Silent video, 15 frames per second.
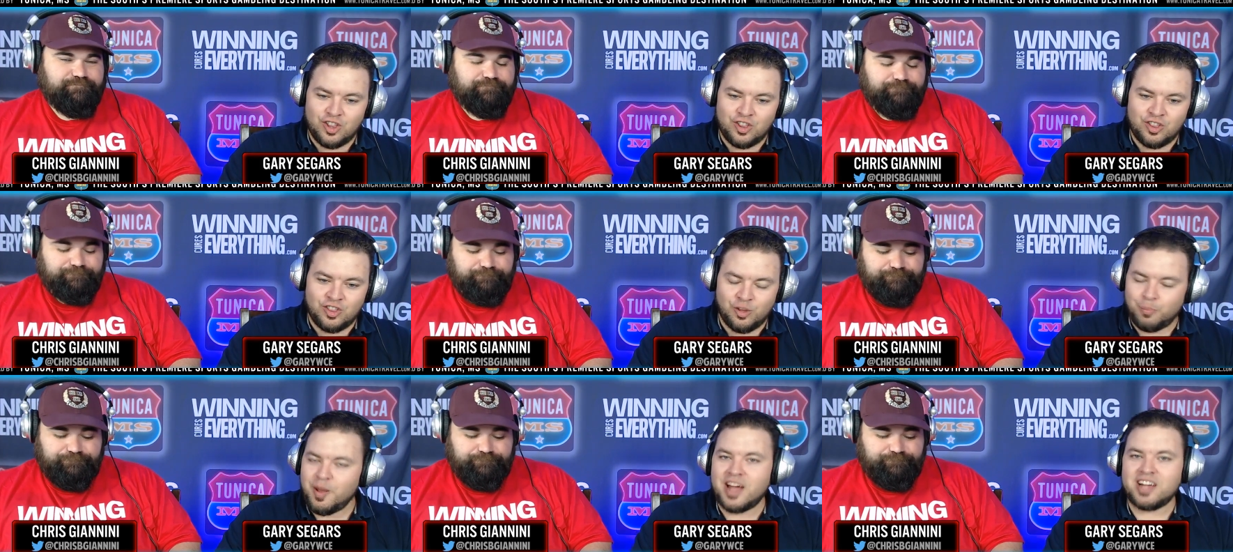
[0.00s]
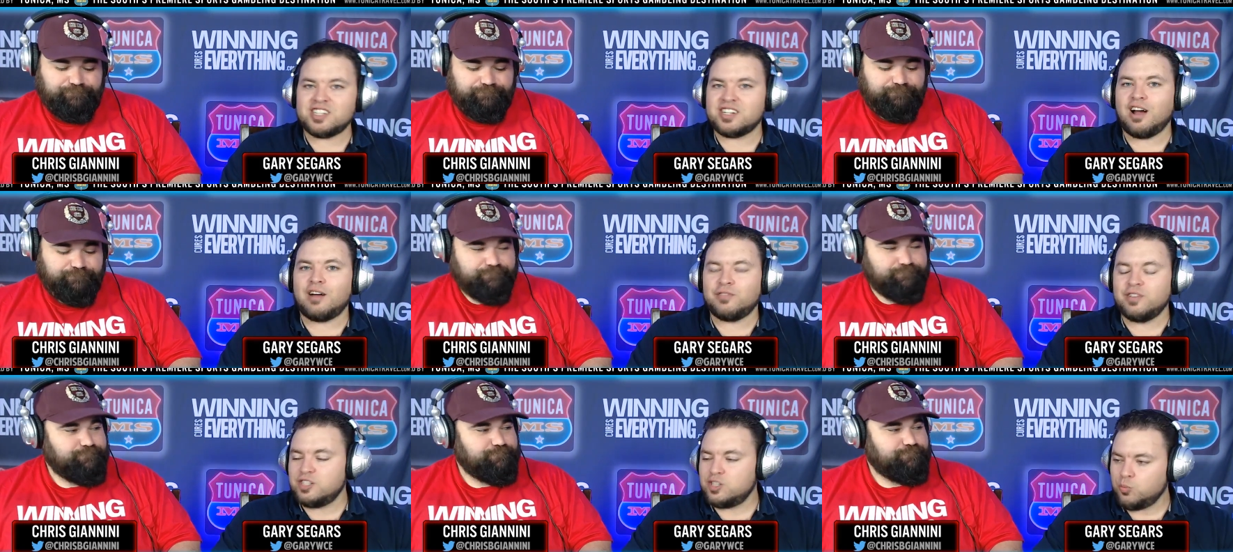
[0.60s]
Speaker 1: the passing
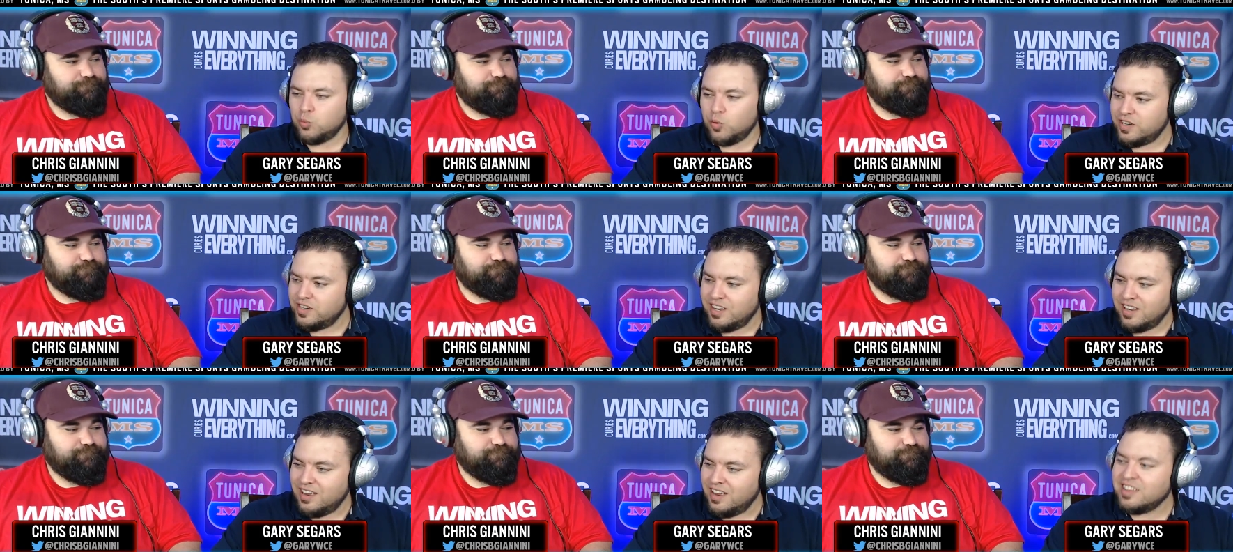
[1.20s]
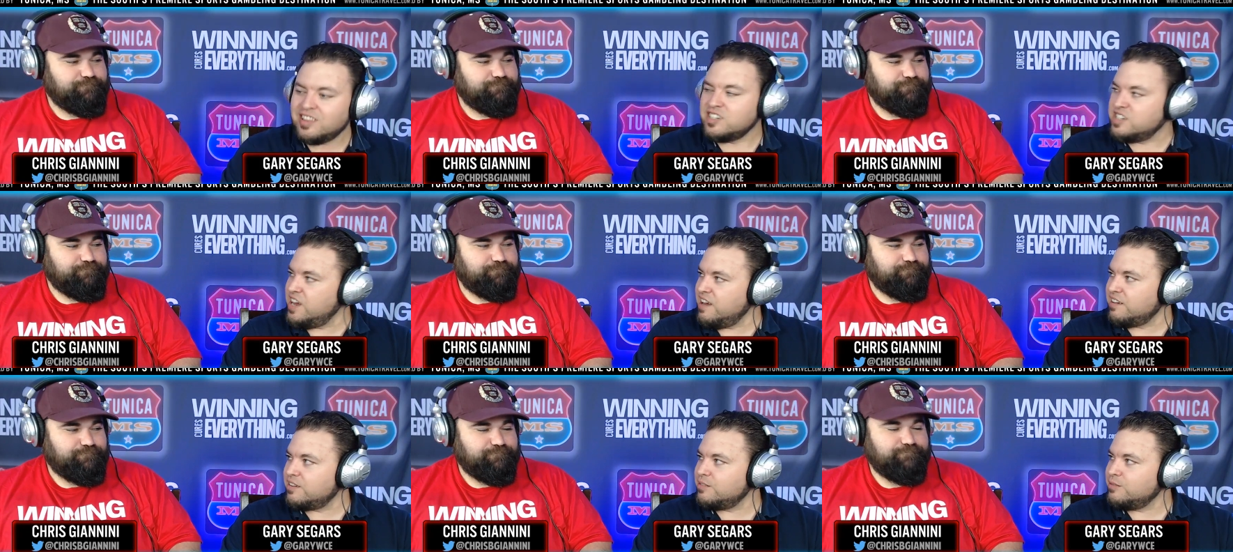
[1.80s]
offense went in the tank.
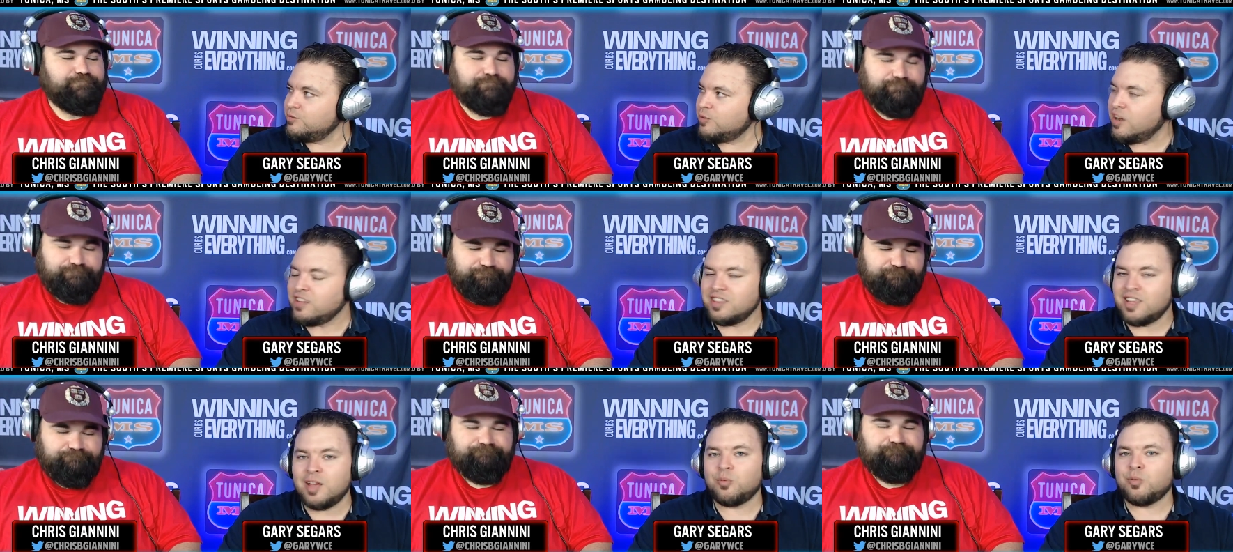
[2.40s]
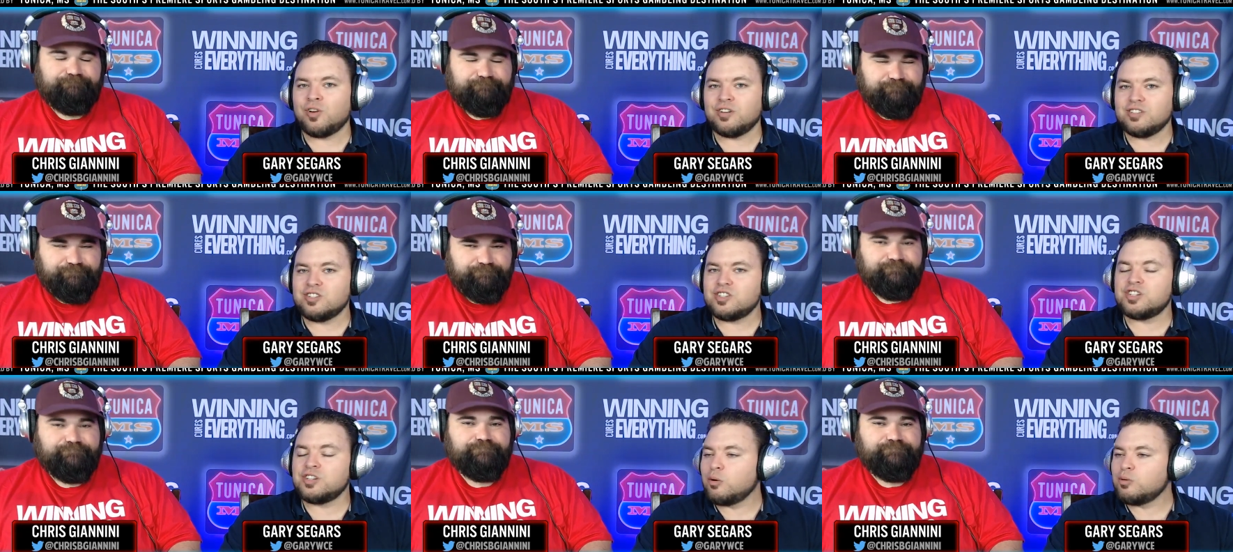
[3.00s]
Right, they were
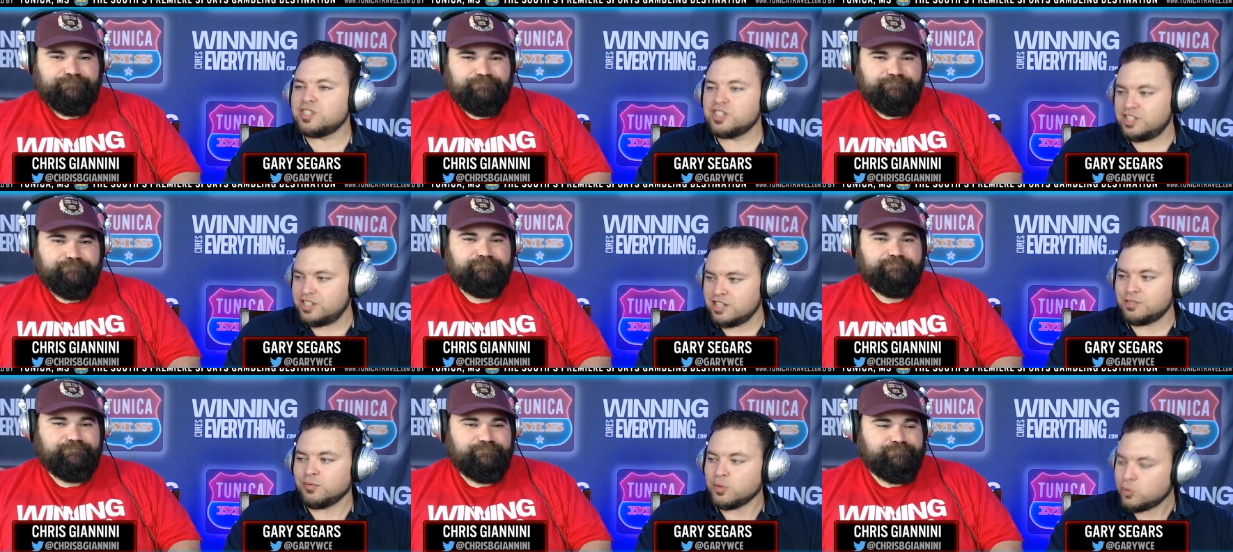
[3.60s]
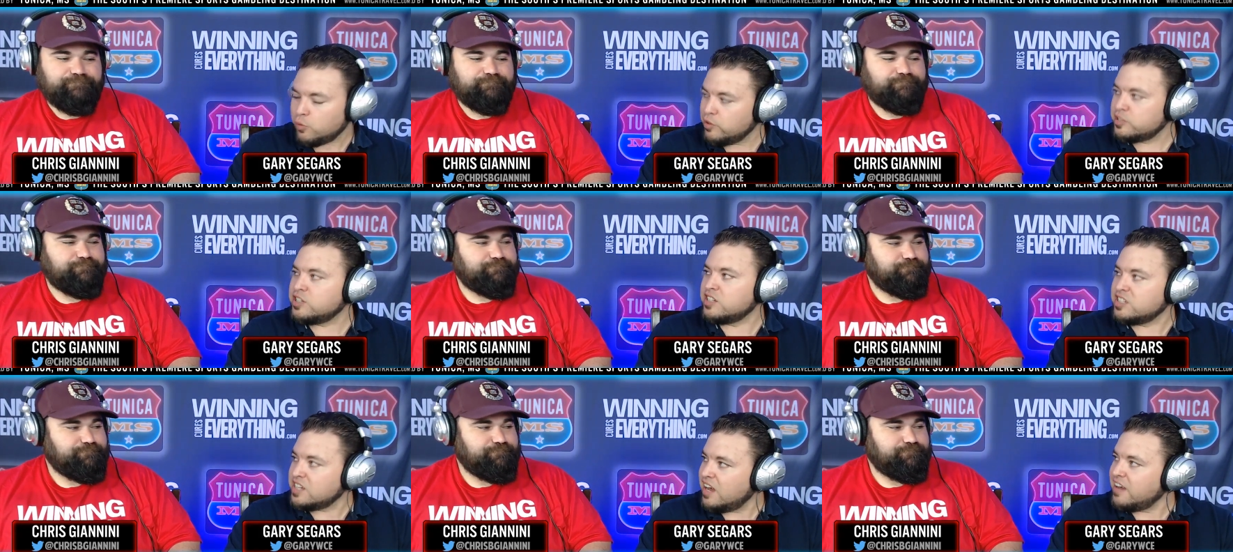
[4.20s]
so successful throwing to
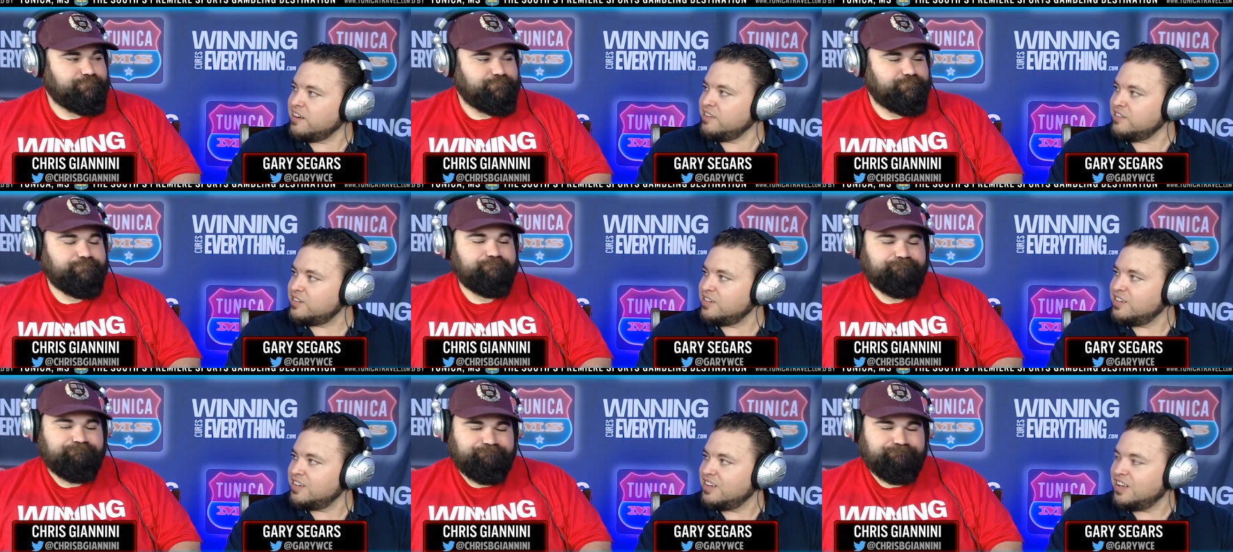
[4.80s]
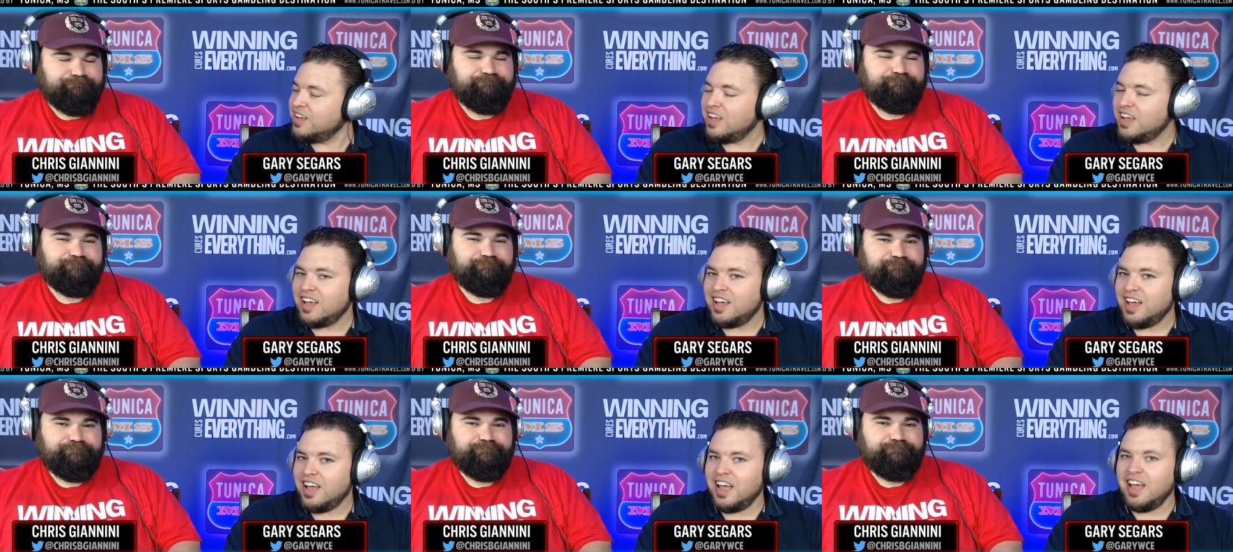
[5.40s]
the tight end.
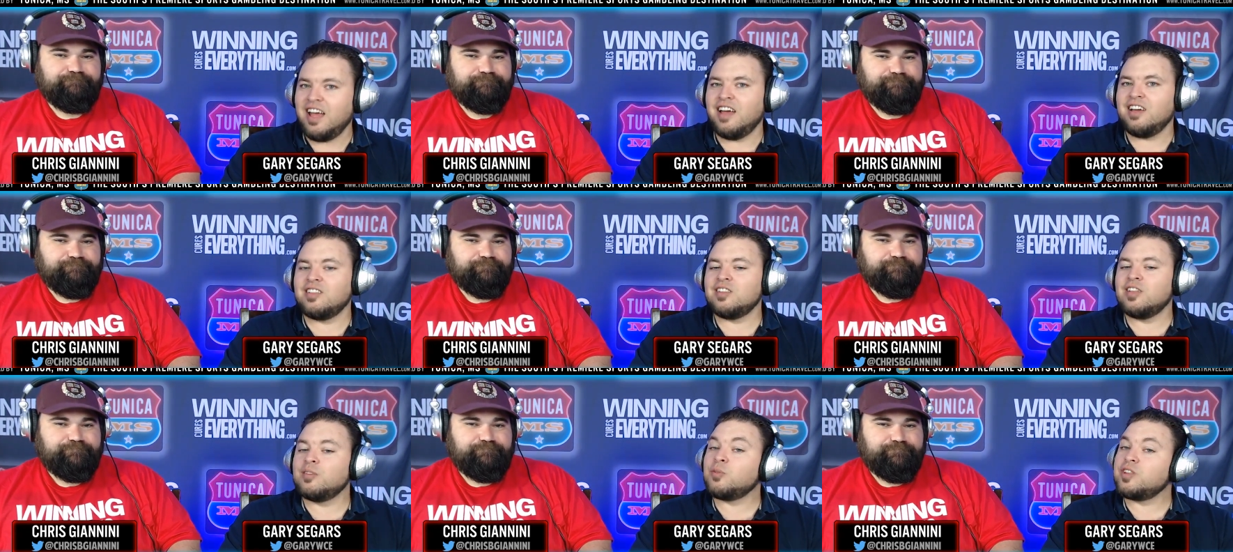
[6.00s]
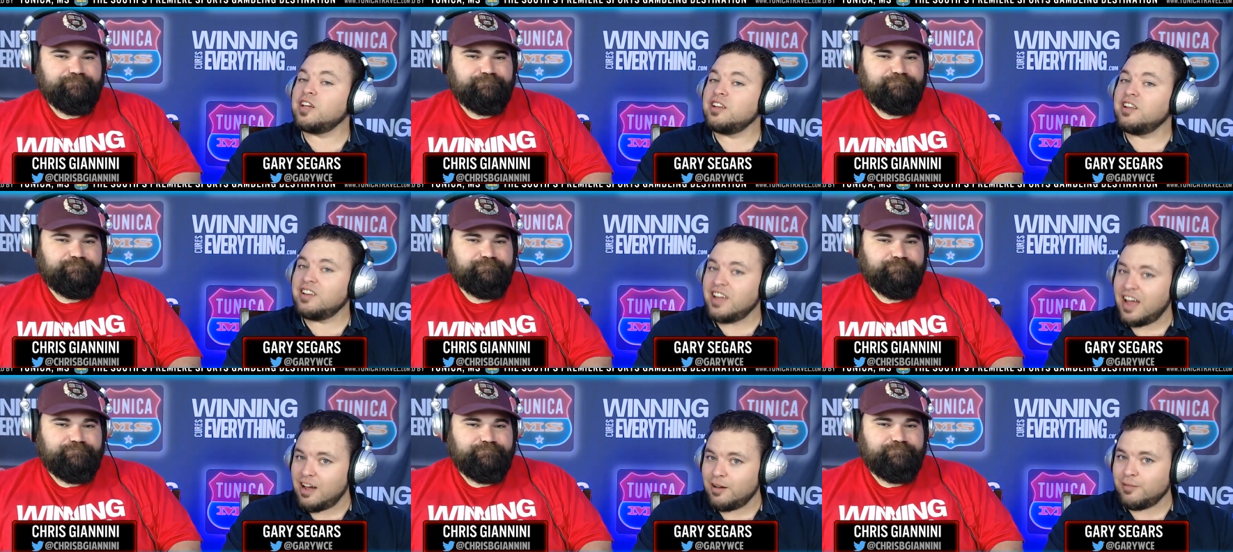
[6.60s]
And then when they didn't
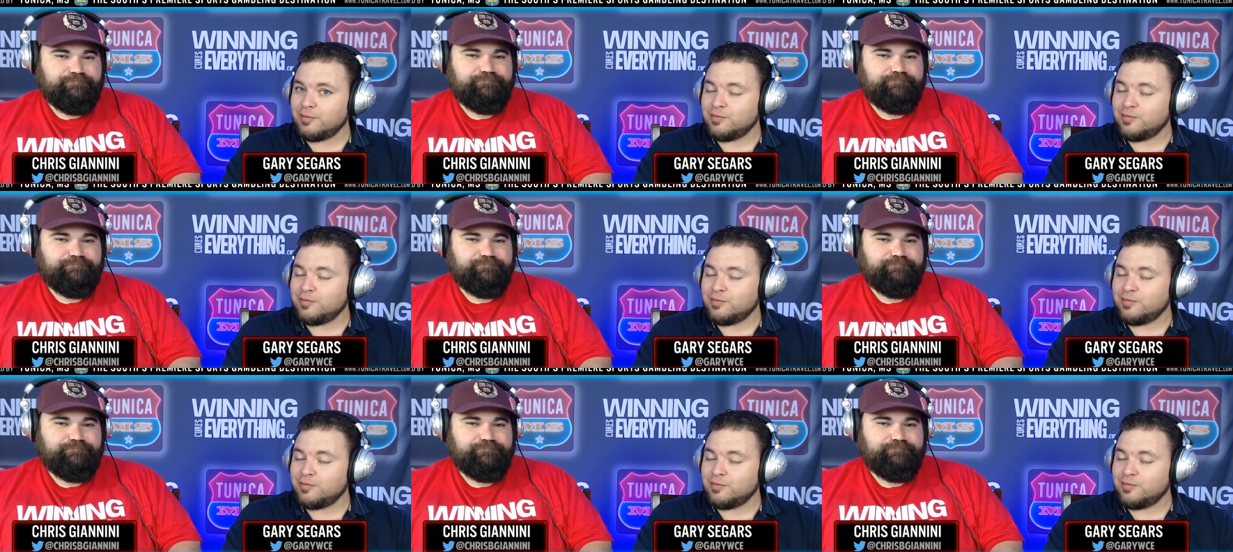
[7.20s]
have